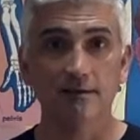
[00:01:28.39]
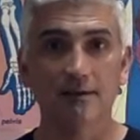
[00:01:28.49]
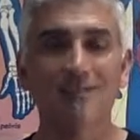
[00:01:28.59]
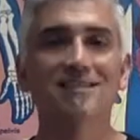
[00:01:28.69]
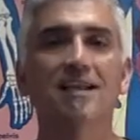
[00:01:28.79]

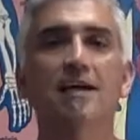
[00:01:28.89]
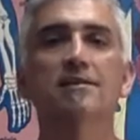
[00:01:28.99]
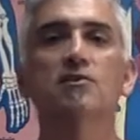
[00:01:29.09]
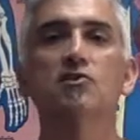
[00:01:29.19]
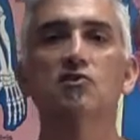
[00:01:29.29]
it's not
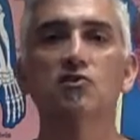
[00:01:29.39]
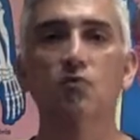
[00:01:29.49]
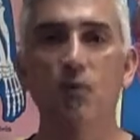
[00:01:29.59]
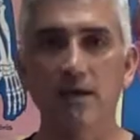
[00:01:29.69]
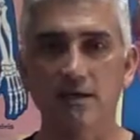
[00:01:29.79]
as
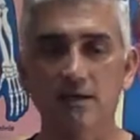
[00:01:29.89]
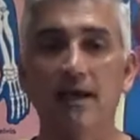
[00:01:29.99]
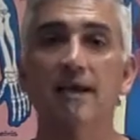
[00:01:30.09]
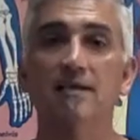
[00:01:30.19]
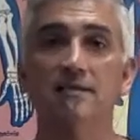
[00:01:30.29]
sweet
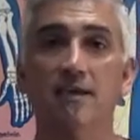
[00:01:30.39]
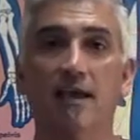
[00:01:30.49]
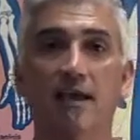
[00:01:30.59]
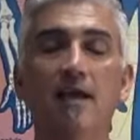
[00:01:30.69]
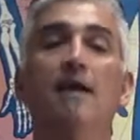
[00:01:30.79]
as,
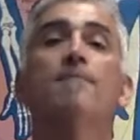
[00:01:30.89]
say,